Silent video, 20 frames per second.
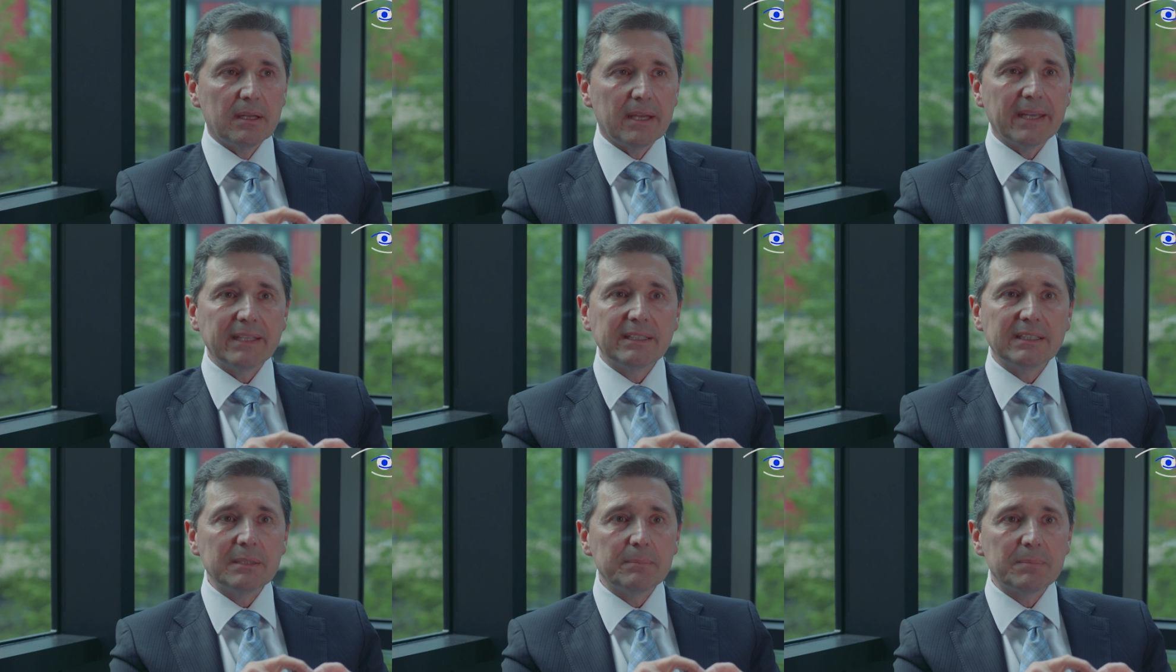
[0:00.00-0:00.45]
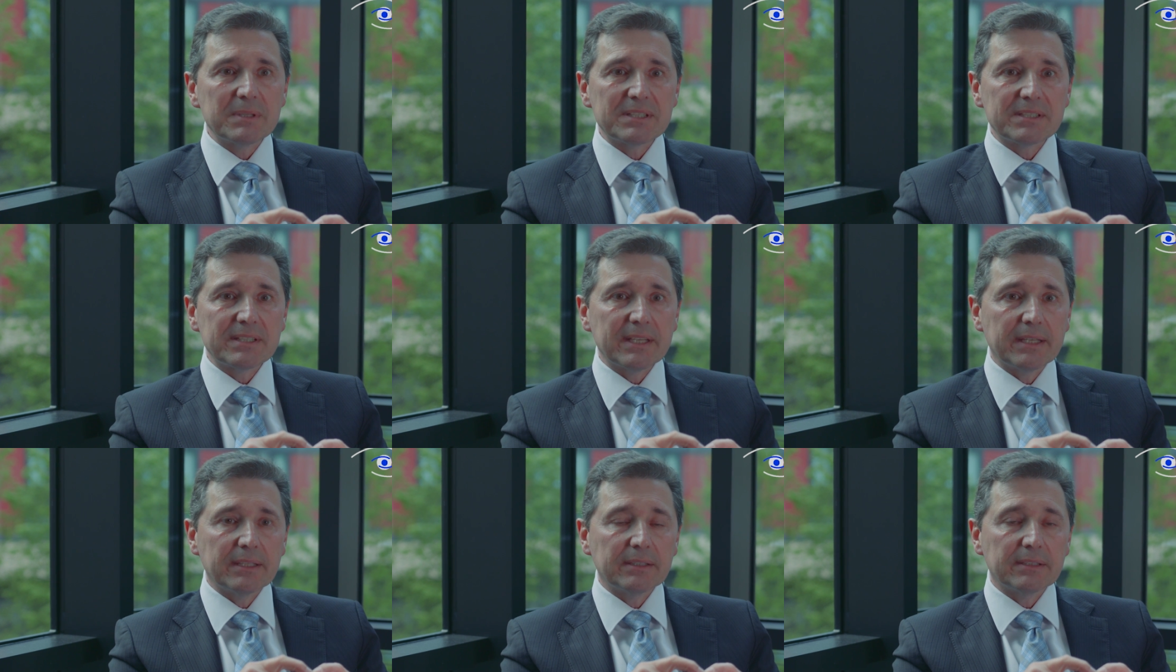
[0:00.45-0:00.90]

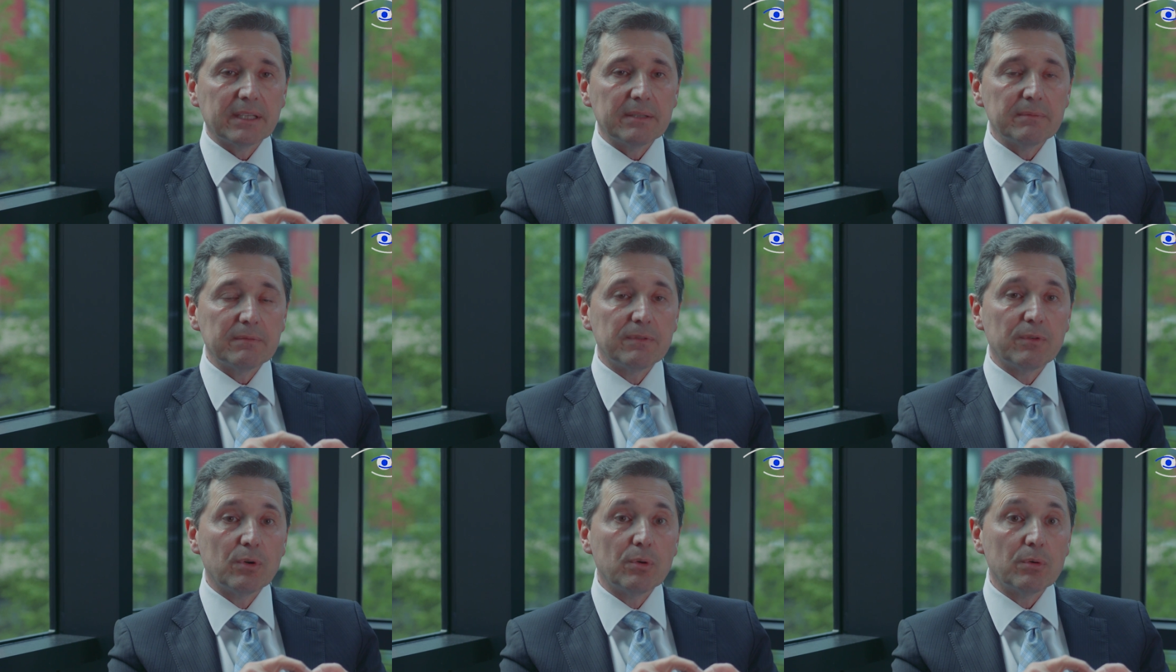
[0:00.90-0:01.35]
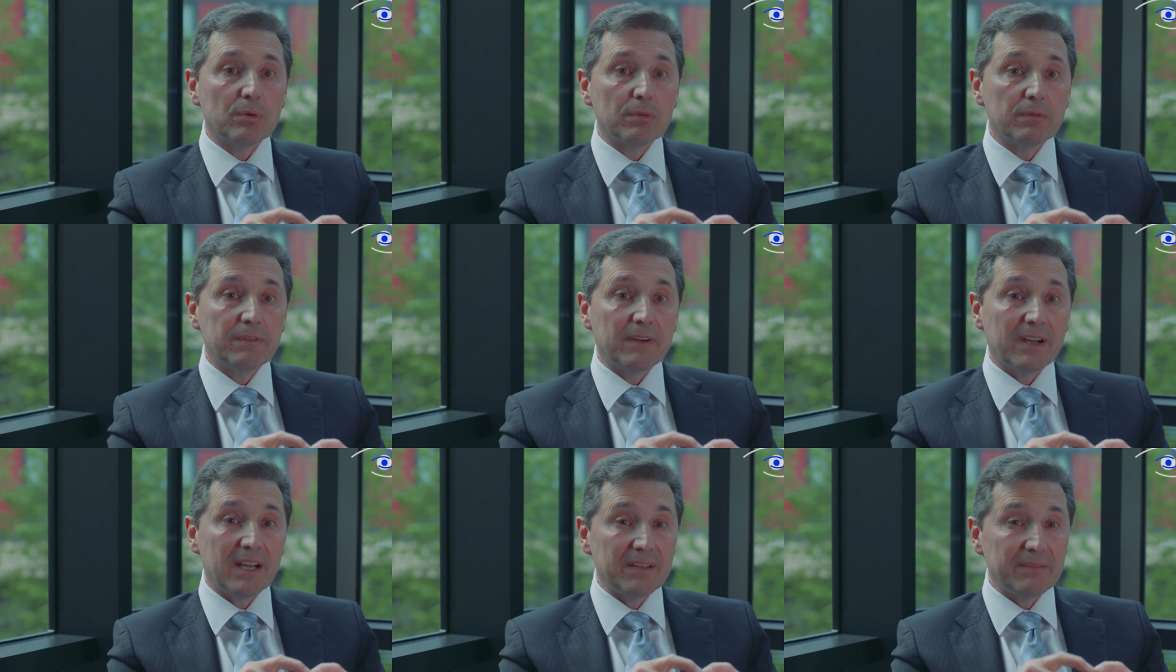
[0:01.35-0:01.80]
80% and 4 or
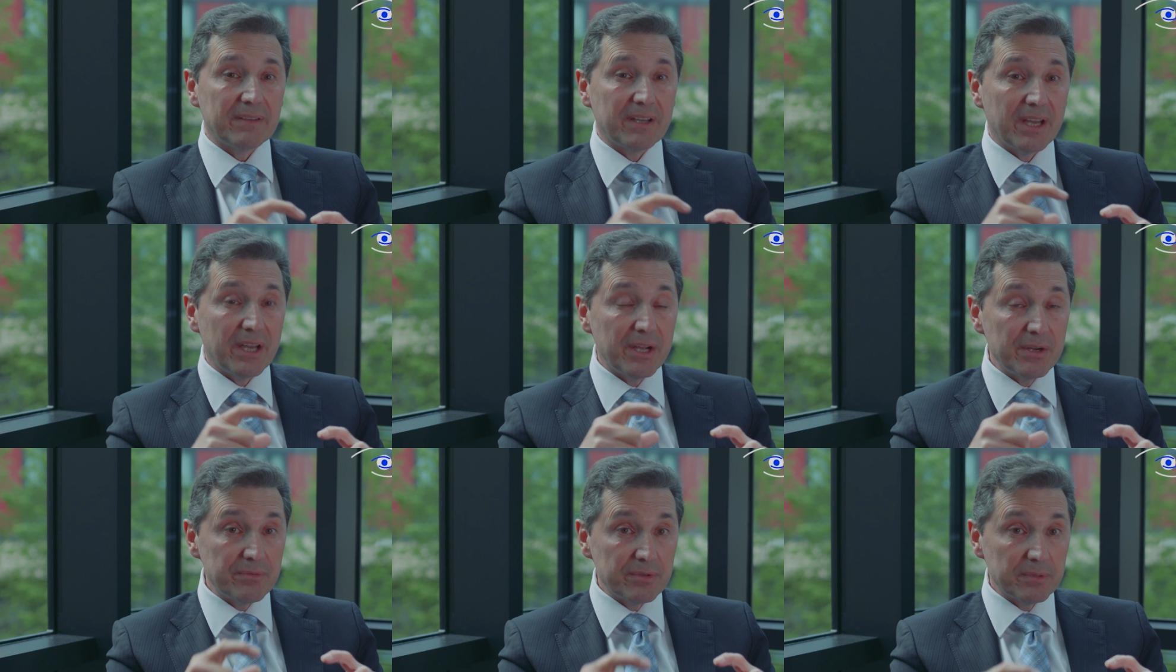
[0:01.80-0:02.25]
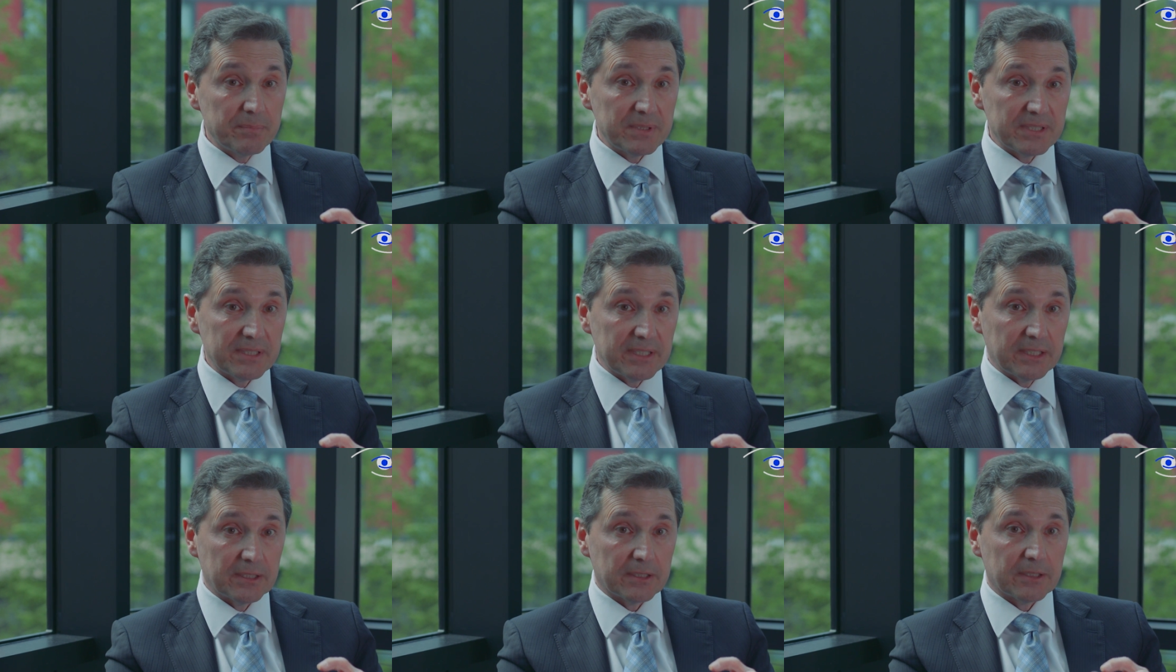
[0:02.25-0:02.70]
5,
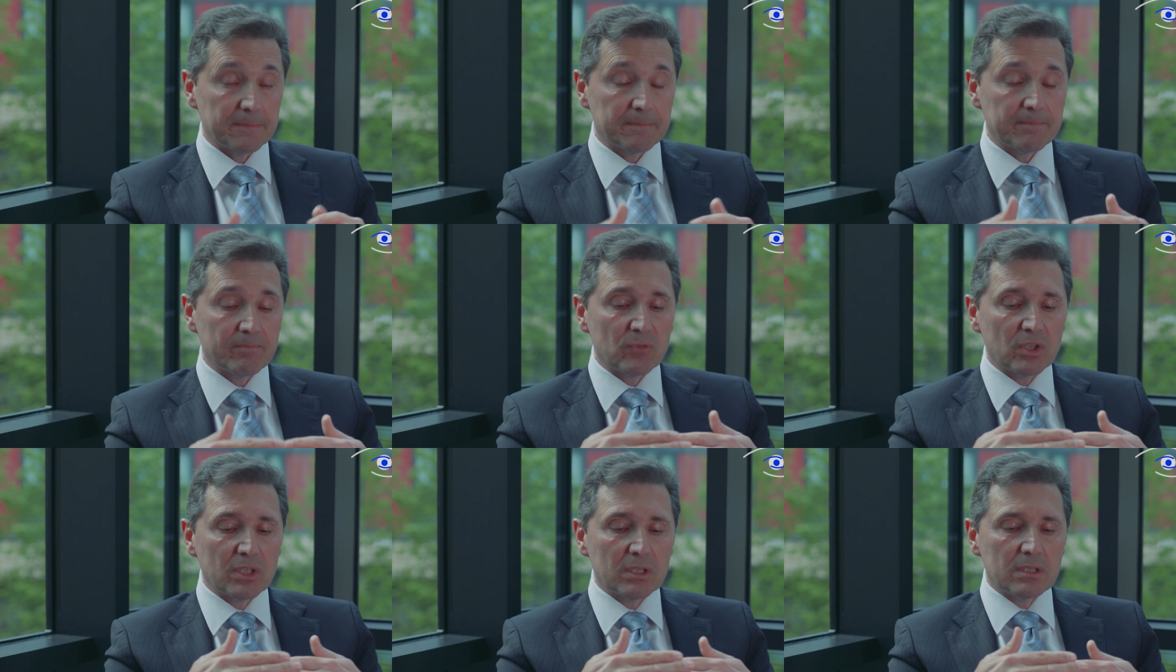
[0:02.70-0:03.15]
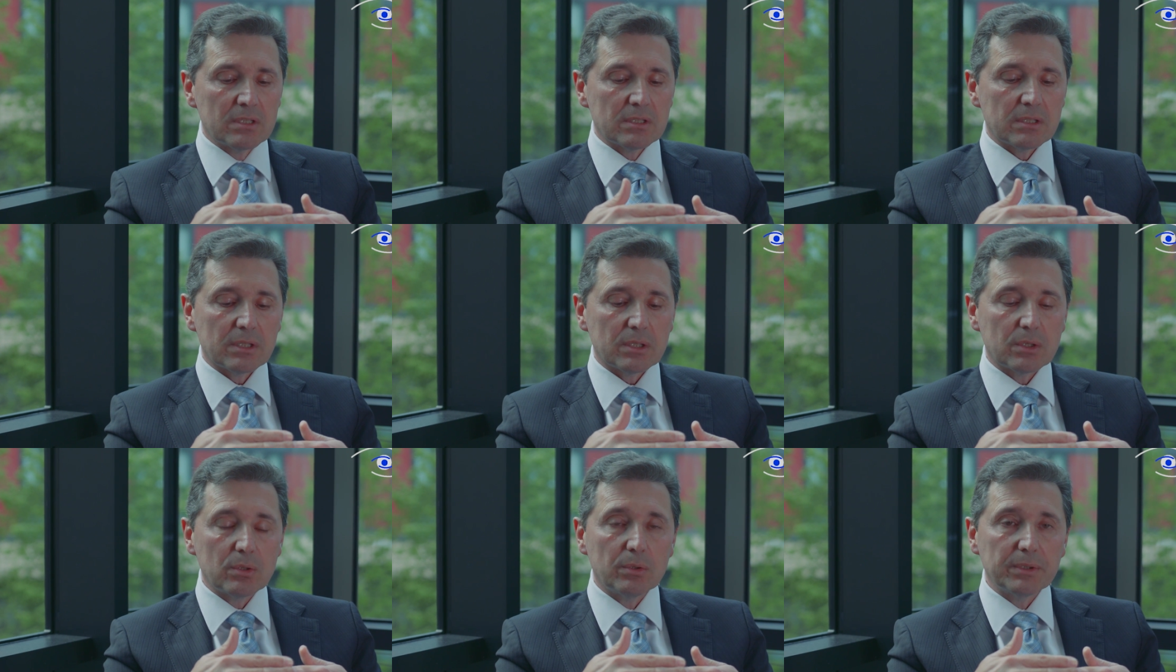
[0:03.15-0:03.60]
100%. So
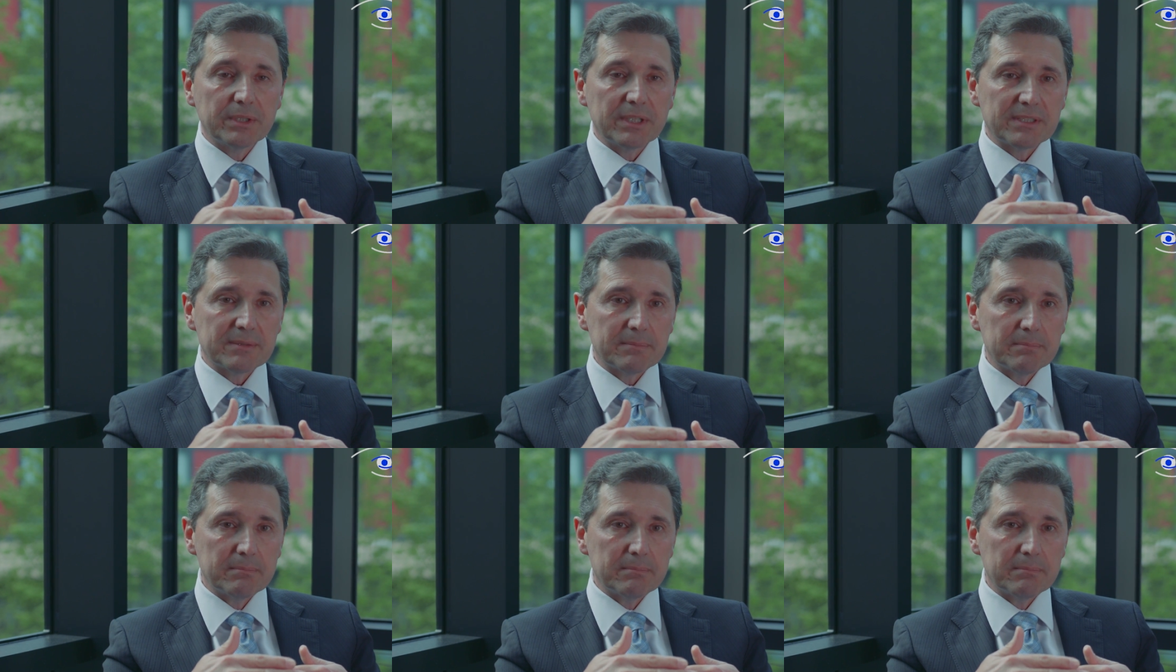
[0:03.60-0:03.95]
the cornea is